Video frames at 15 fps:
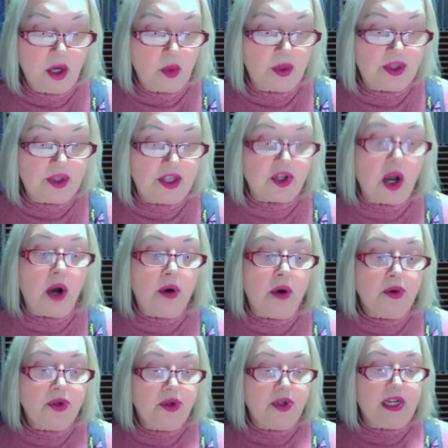with its
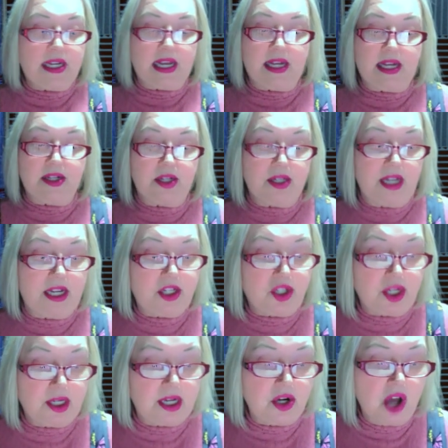own unique
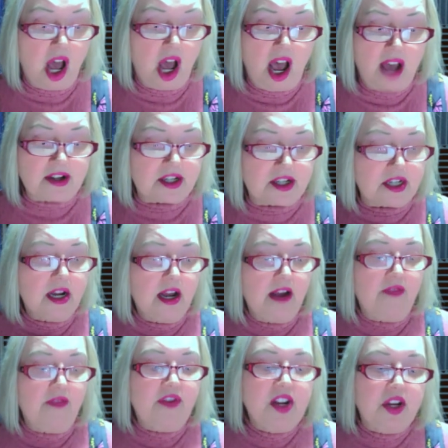cantillation and not
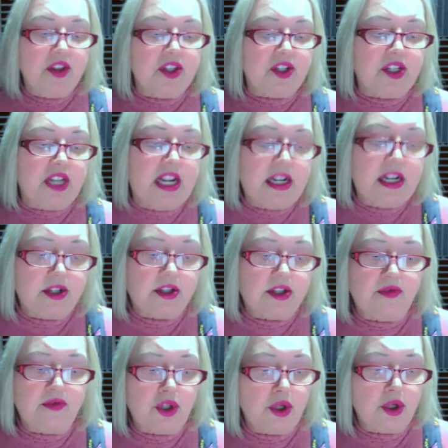feel the tears
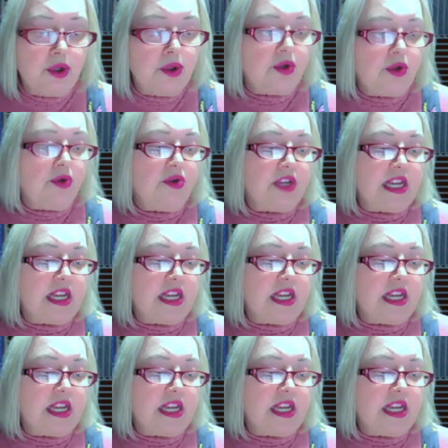of Jews through the